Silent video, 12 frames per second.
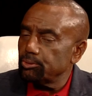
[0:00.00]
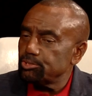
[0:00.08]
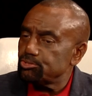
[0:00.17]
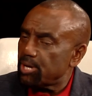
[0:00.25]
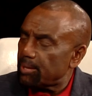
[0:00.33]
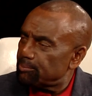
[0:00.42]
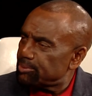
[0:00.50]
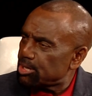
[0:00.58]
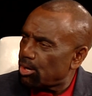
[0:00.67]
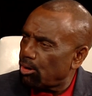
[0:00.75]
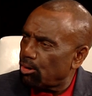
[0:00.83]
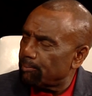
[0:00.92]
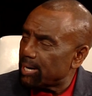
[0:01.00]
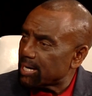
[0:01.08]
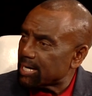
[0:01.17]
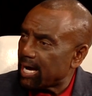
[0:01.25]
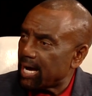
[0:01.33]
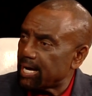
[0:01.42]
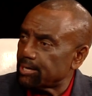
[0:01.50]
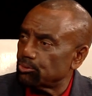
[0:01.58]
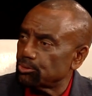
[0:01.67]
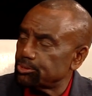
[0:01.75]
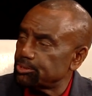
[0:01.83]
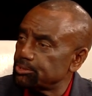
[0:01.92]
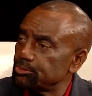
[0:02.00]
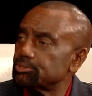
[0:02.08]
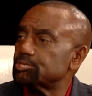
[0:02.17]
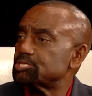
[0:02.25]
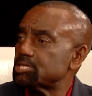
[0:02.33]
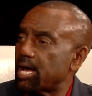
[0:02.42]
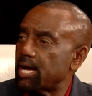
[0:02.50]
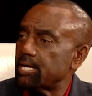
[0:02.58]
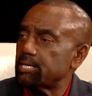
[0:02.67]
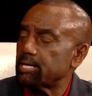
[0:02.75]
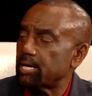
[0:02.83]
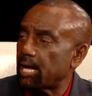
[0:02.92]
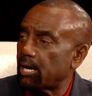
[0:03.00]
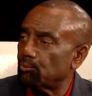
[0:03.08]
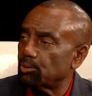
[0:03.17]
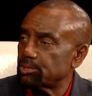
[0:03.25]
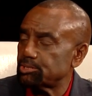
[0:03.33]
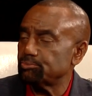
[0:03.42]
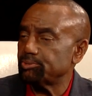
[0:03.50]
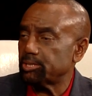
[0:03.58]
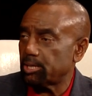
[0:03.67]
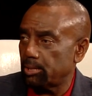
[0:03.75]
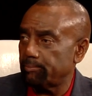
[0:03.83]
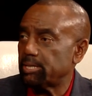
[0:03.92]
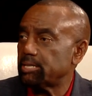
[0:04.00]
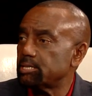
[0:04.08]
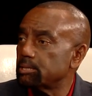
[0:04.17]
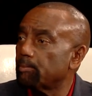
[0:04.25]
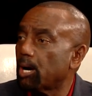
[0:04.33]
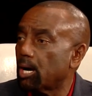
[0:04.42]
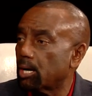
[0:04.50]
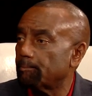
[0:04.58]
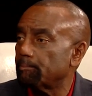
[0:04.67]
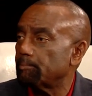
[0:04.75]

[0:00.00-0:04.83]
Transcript: Did you have to be called by God, or did you decide that I want to become an imam?